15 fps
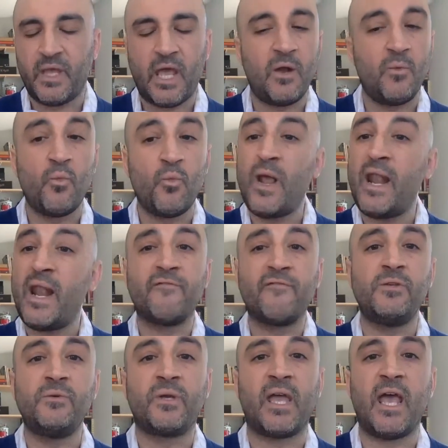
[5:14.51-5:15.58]
And whenever
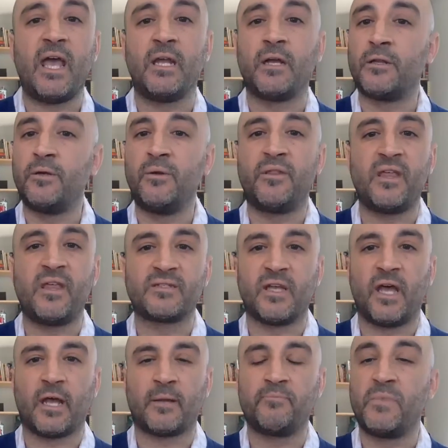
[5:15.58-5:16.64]
you can, include things
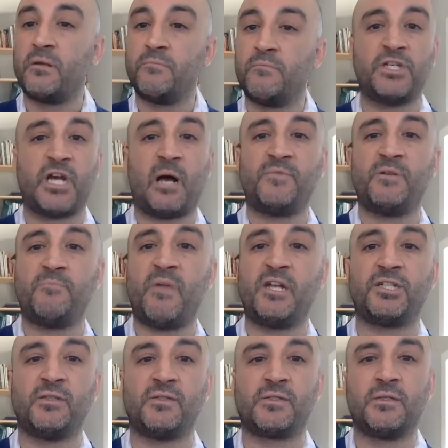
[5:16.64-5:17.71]
like job
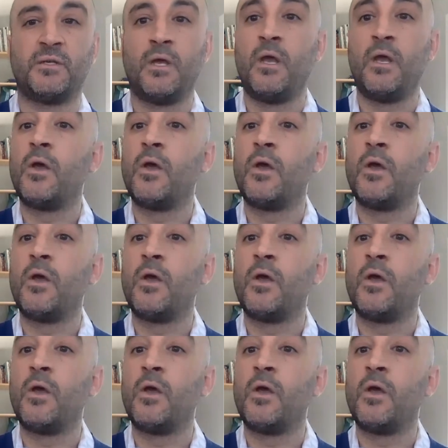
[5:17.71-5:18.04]
dimensions,